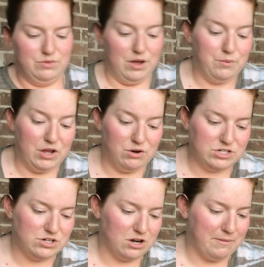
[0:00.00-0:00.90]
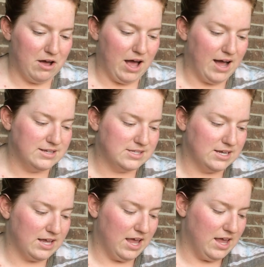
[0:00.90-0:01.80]
then we go on to talk about
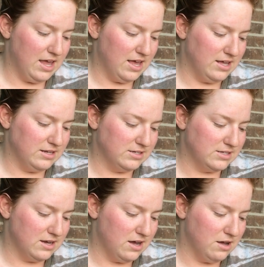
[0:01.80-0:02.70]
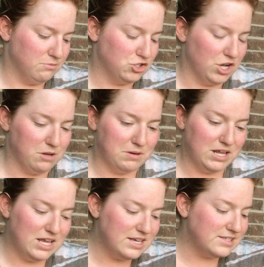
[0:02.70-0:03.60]
Isaac and Jacob and
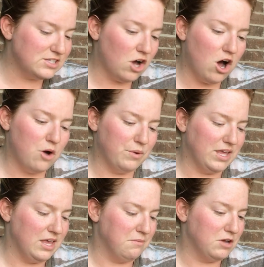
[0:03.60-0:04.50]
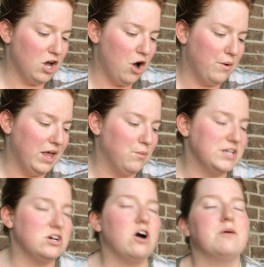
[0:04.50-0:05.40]
Esau. We keep going. We
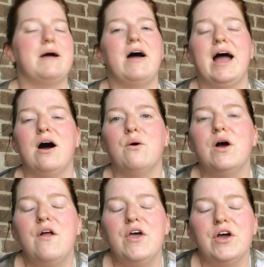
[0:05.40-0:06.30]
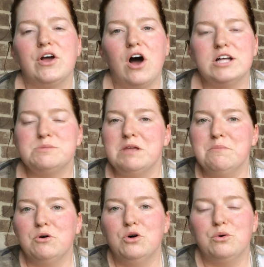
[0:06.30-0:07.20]
talk about how God's
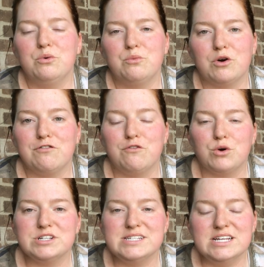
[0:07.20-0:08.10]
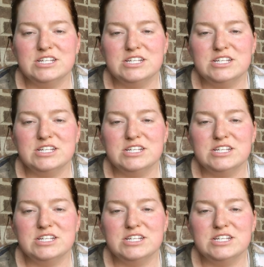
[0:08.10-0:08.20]
people were forced